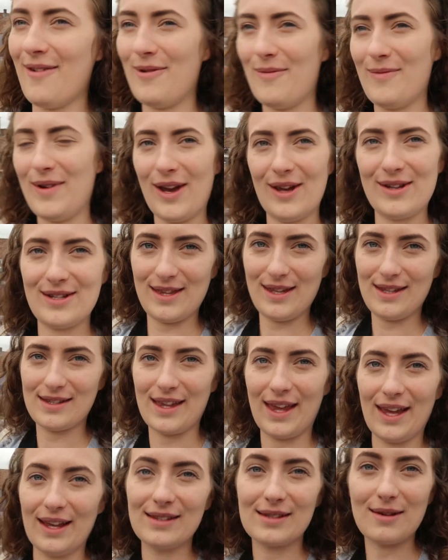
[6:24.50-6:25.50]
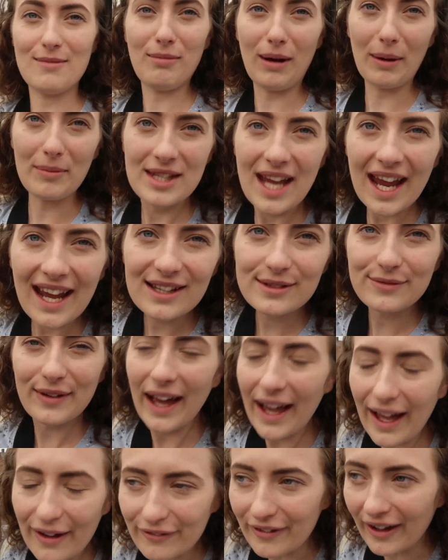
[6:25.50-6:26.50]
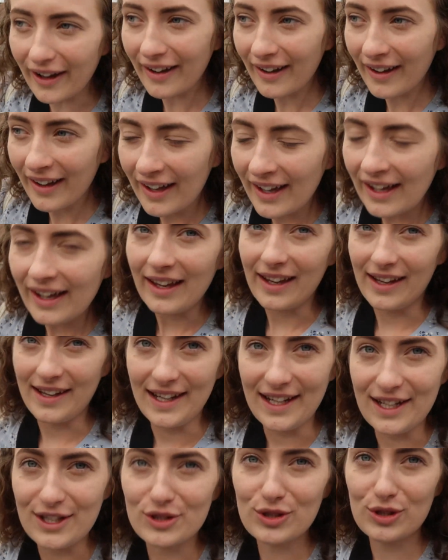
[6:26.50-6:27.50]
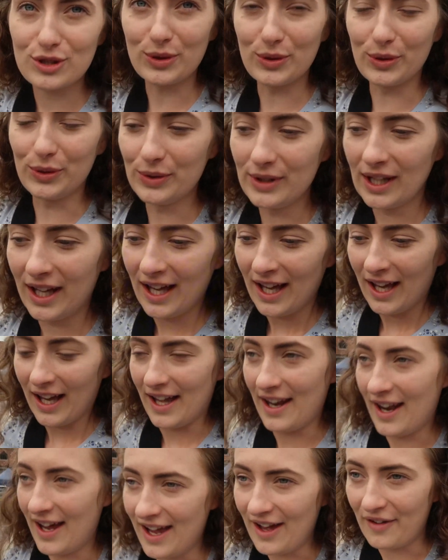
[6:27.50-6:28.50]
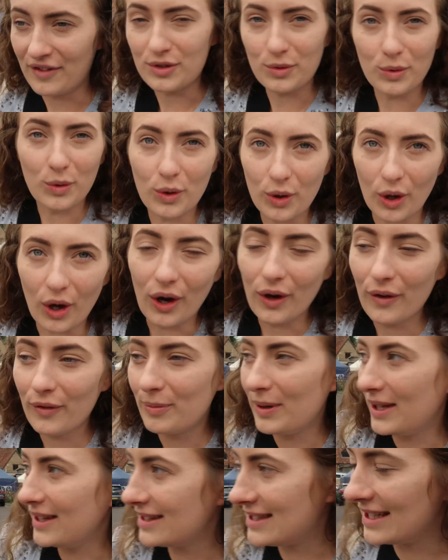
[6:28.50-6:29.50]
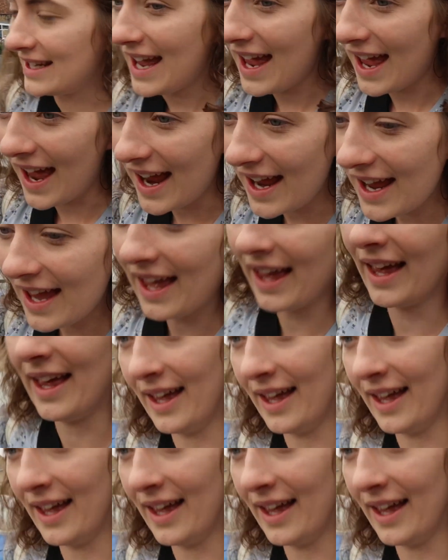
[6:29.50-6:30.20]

when we go to these things, Mum takes forever in each stall and I have to walk off, but today,